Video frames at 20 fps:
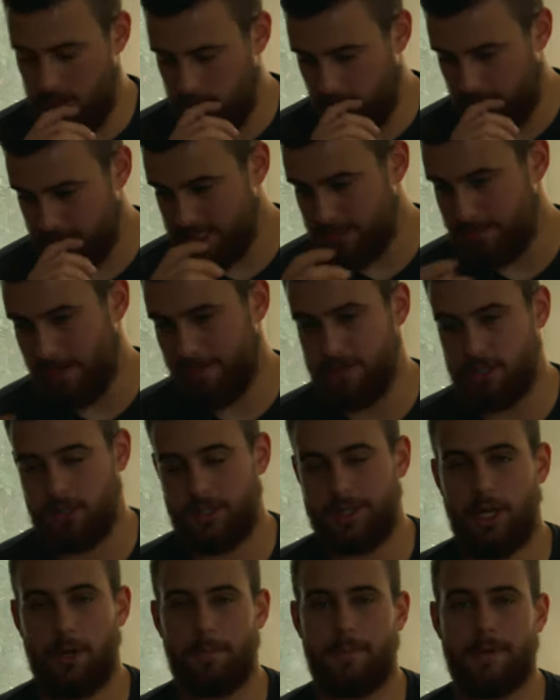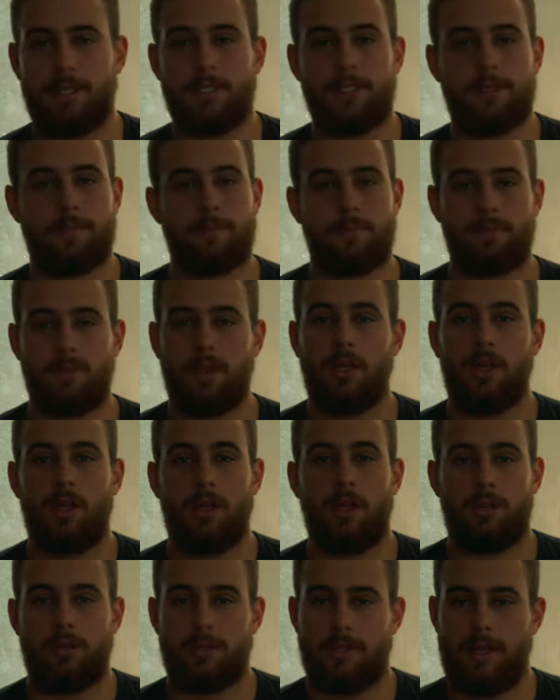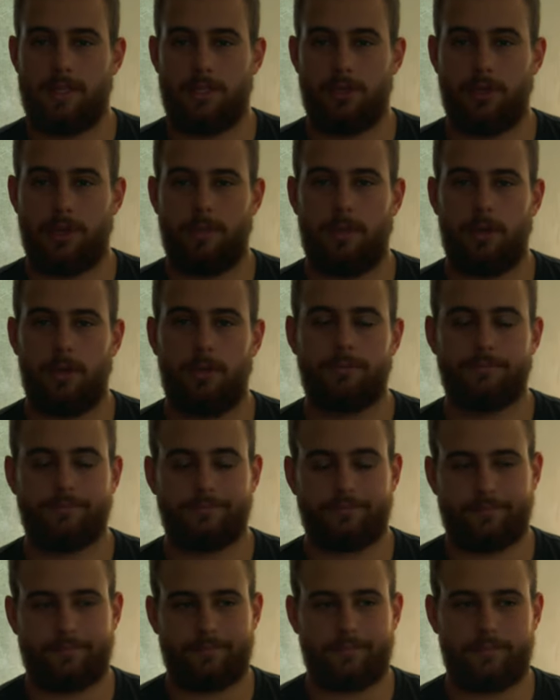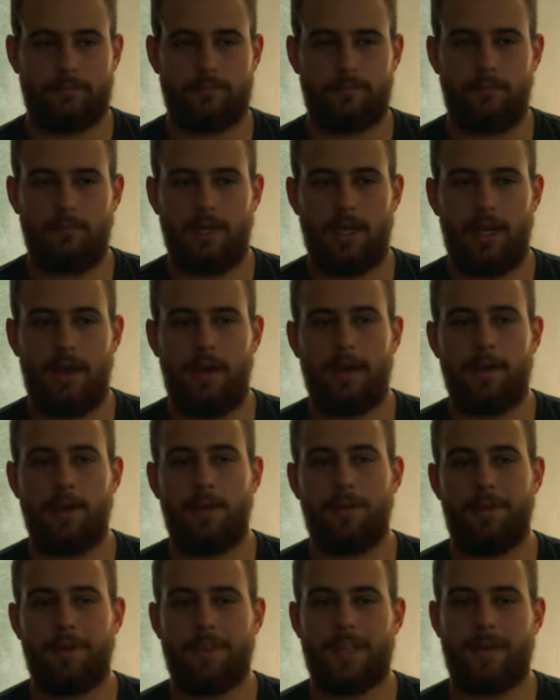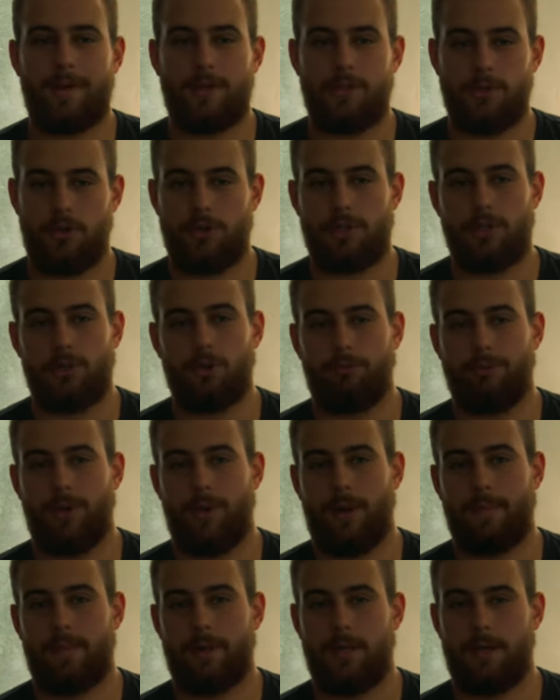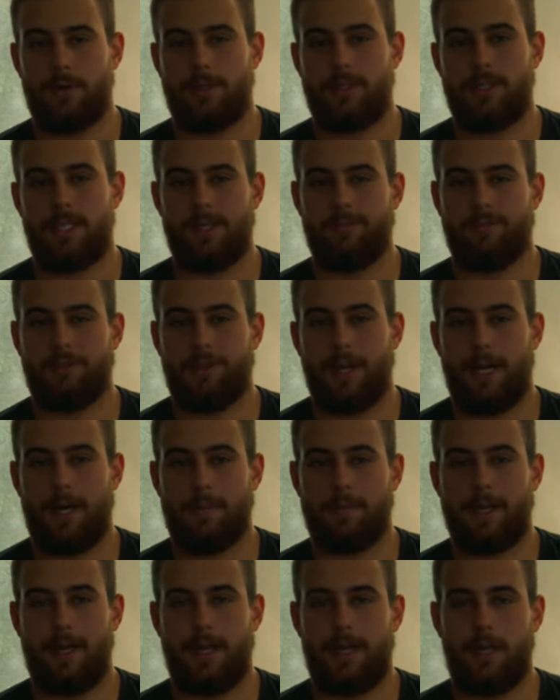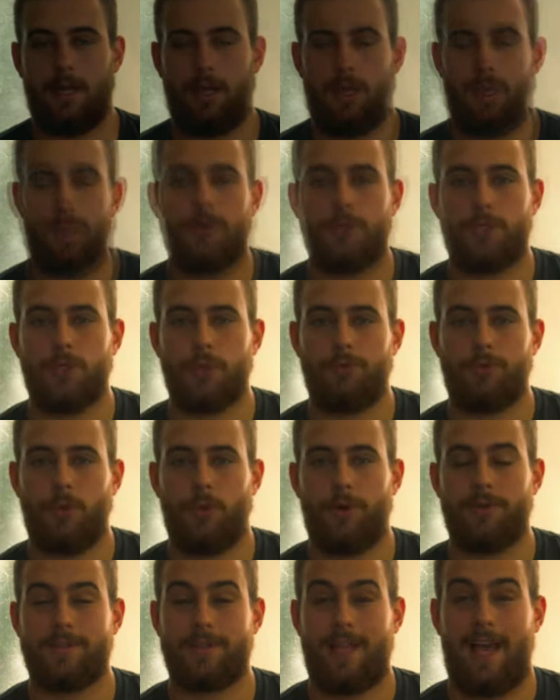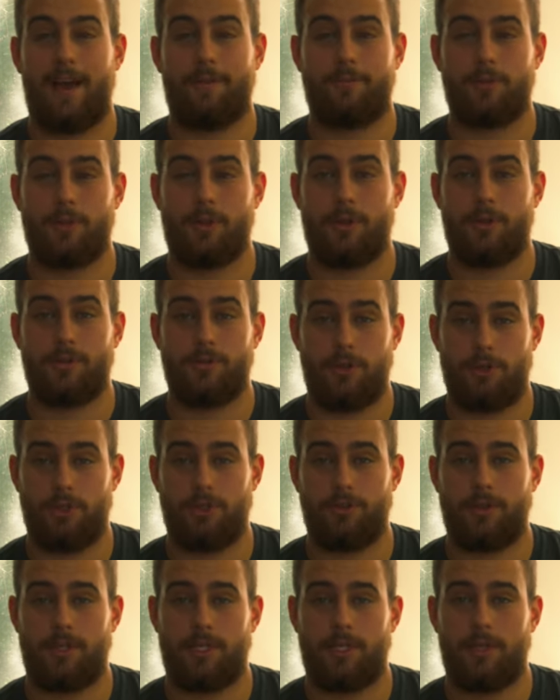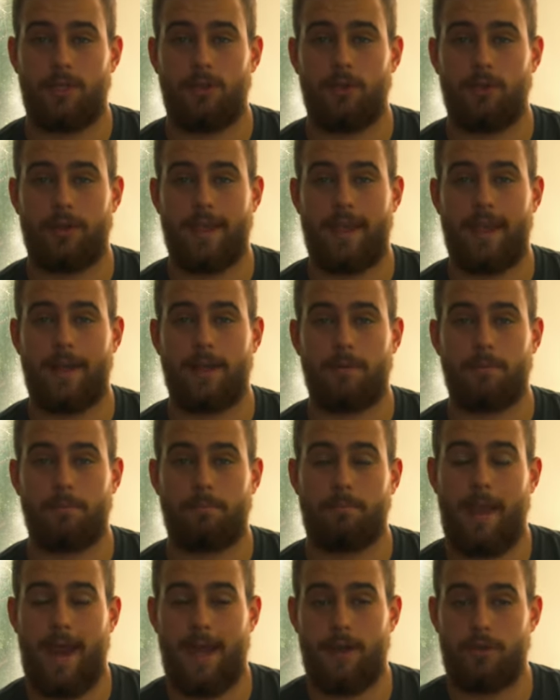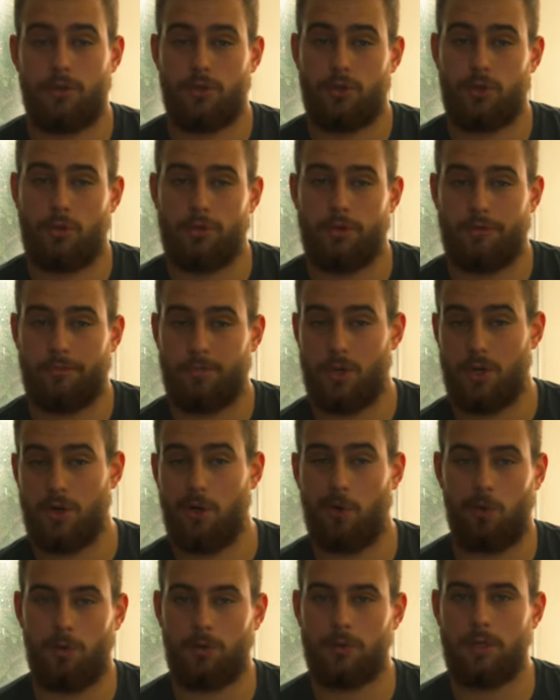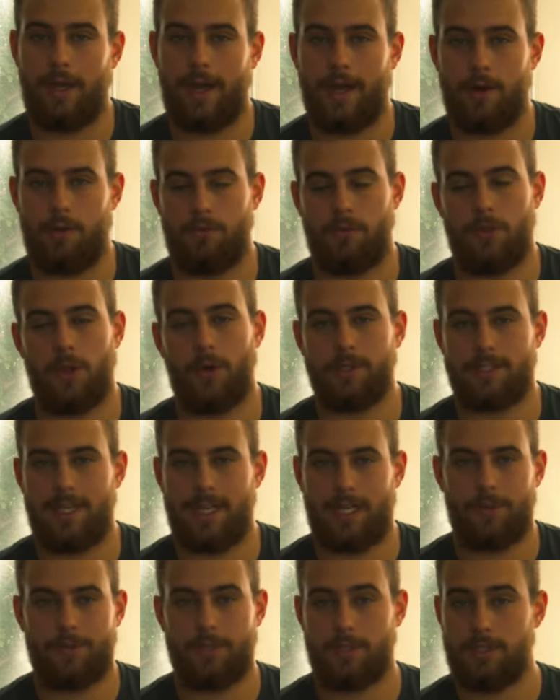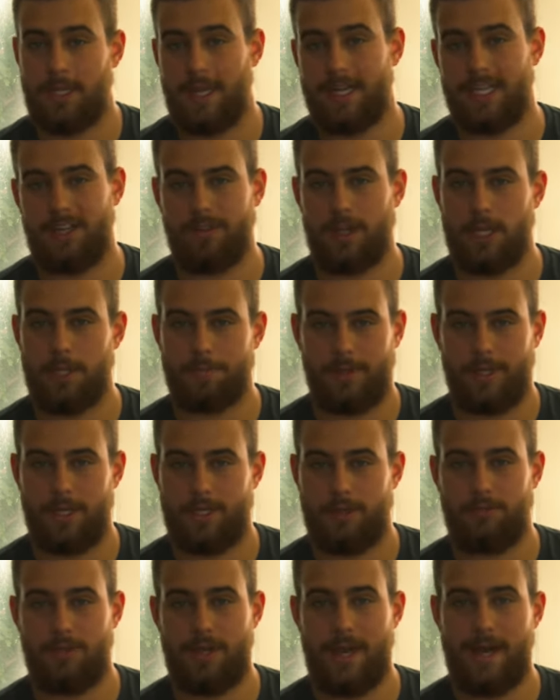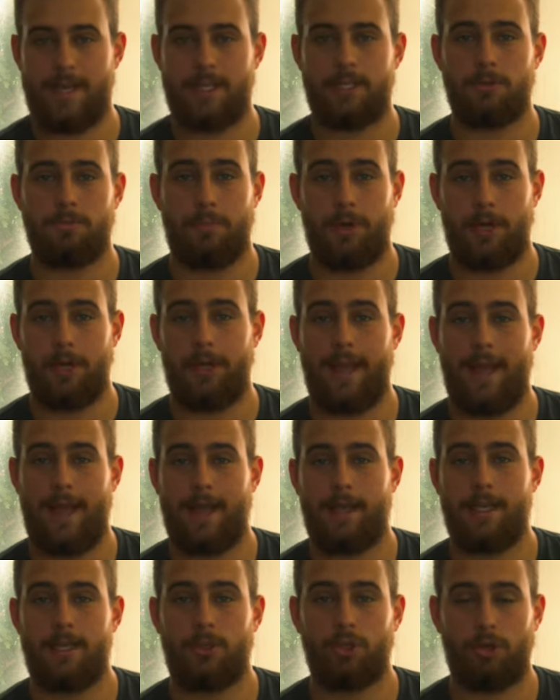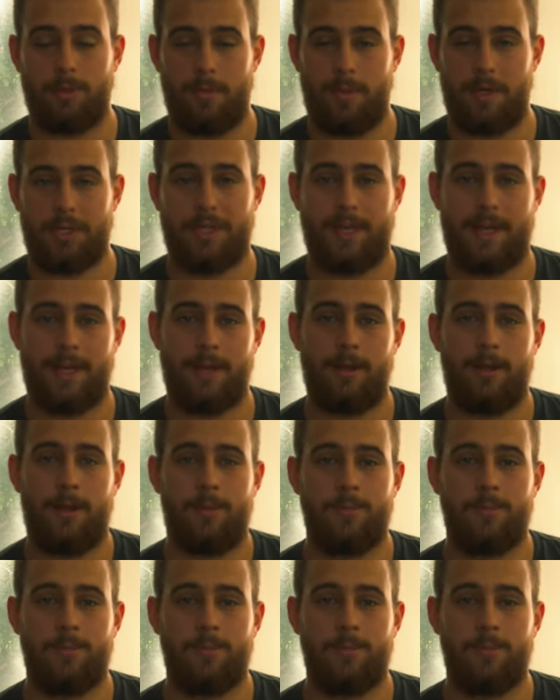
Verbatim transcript: I went to see my physical therapist. Turns out it's normal. Another thing that my surgeon told me when I'm going to go see him for the update, the first three or four winters after the surgery, you'll get pain in your shoulder from the cold. I don't know exactly what the scientific explanation for that is, but yeah, he told me about that.